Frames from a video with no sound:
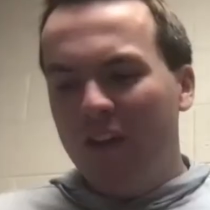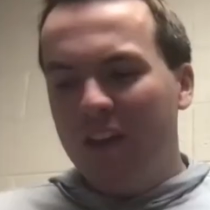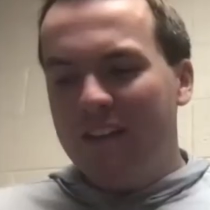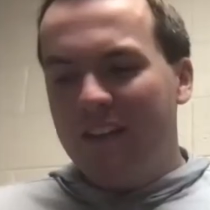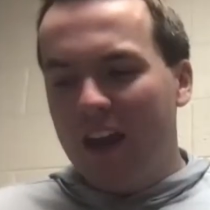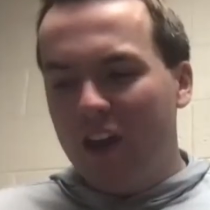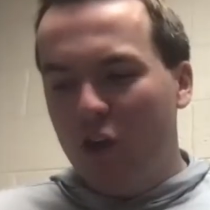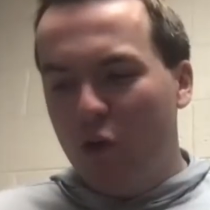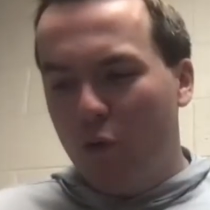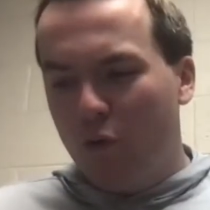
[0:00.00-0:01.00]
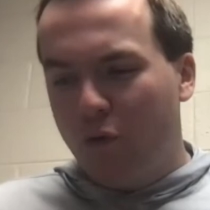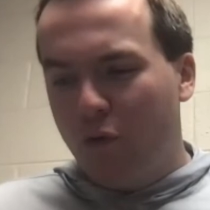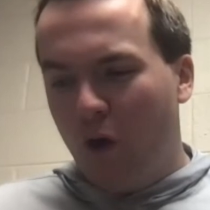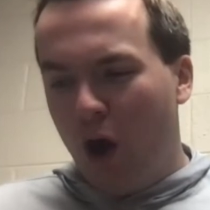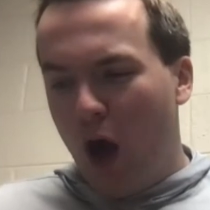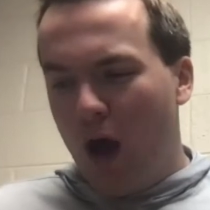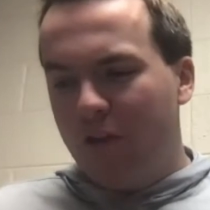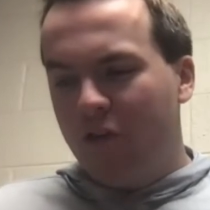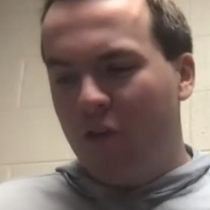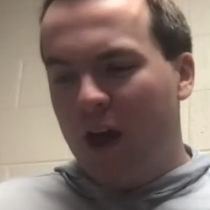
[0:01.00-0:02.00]
did it take you
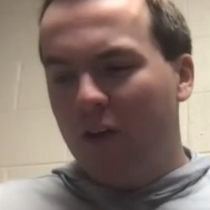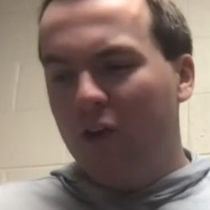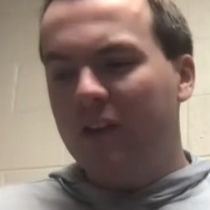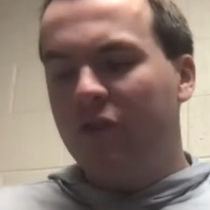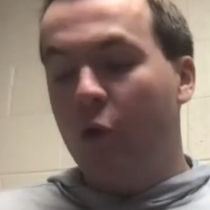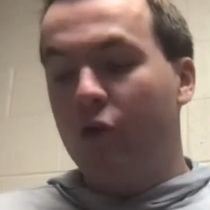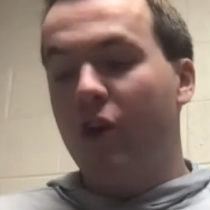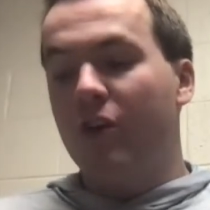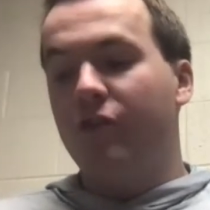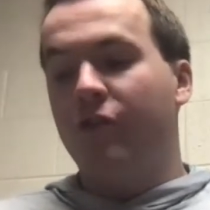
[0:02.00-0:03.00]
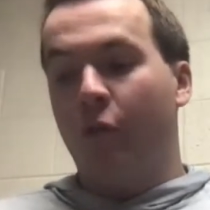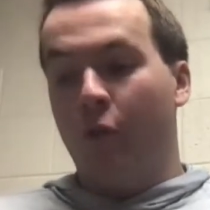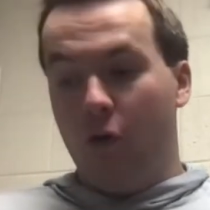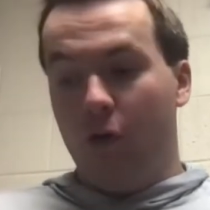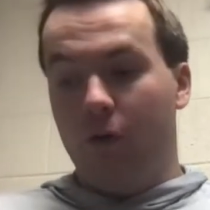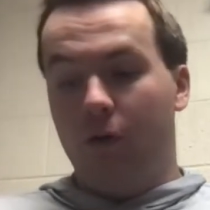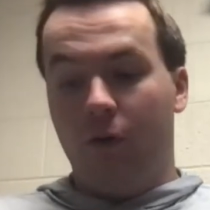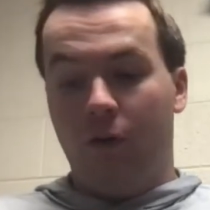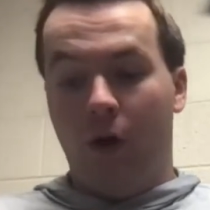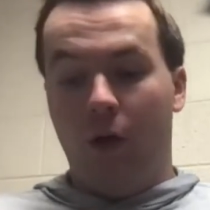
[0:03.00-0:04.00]
to not only to adjust for
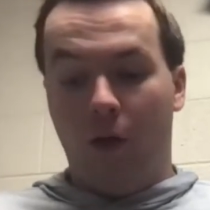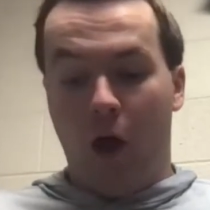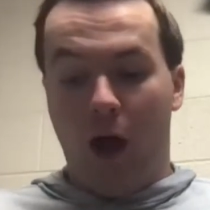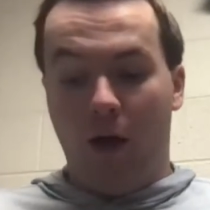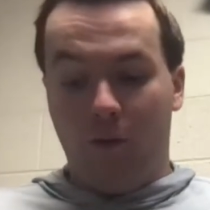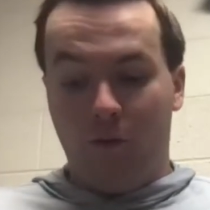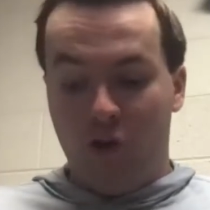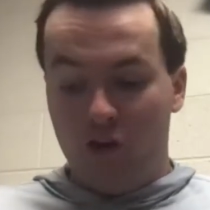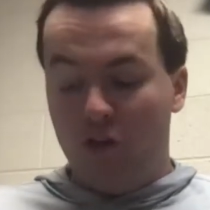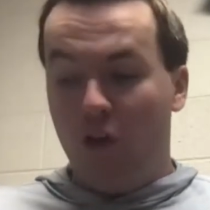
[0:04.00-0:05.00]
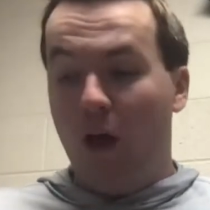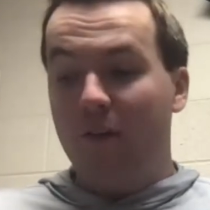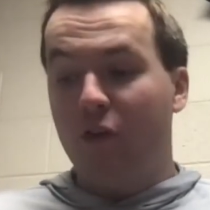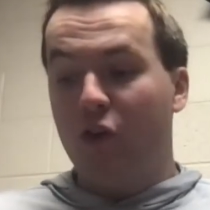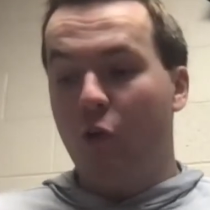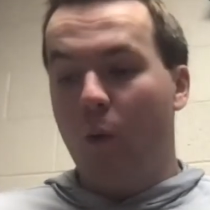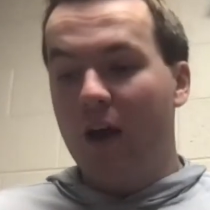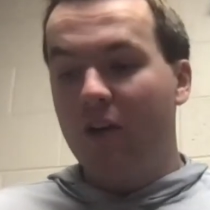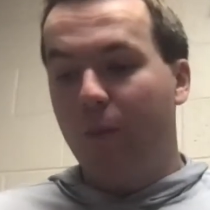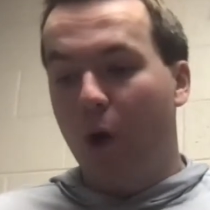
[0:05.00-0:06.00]
just in the life in the
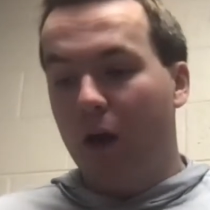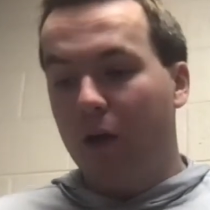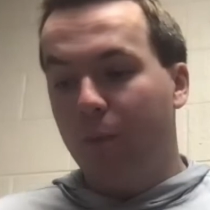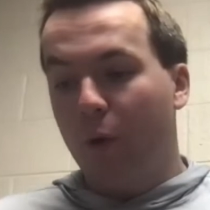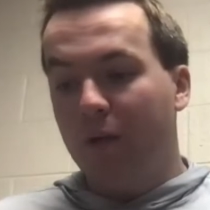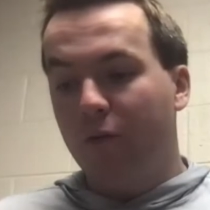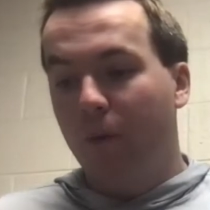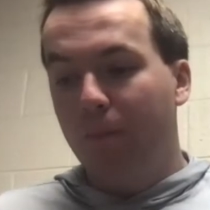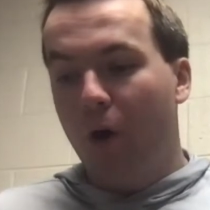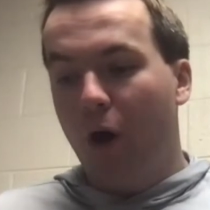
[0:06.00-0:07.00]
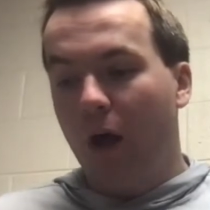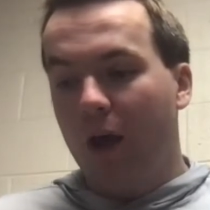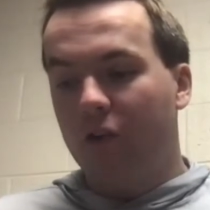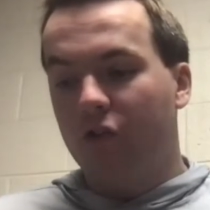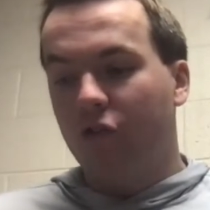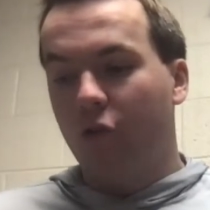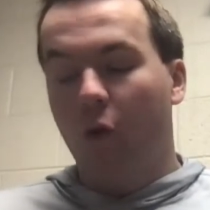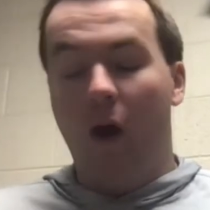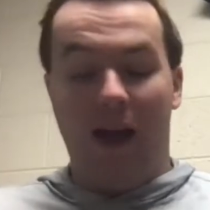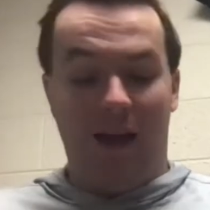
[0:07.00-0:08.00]
U.S., but playing football in a
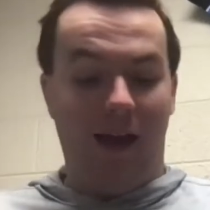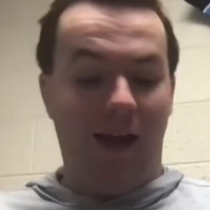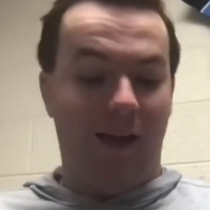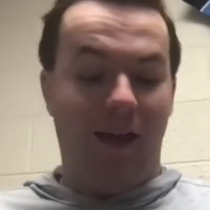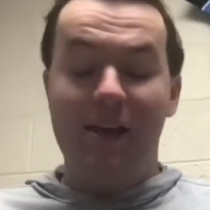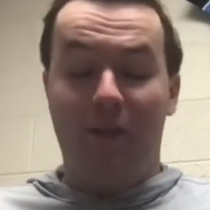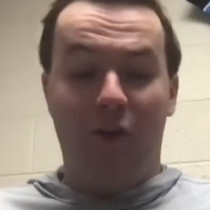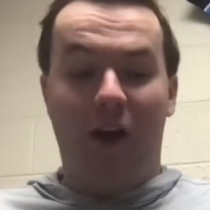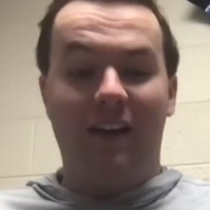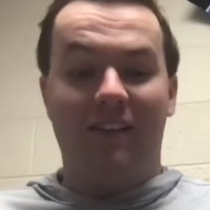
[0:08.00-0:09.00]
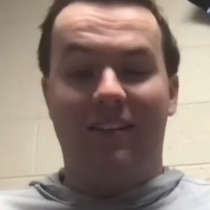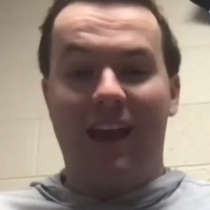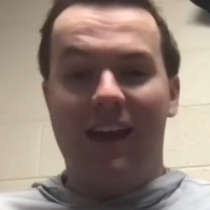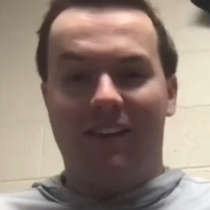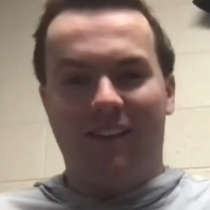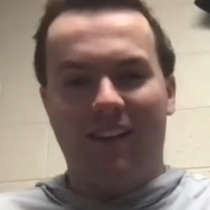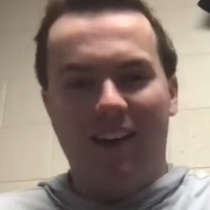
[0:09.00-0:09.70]
school in the United States?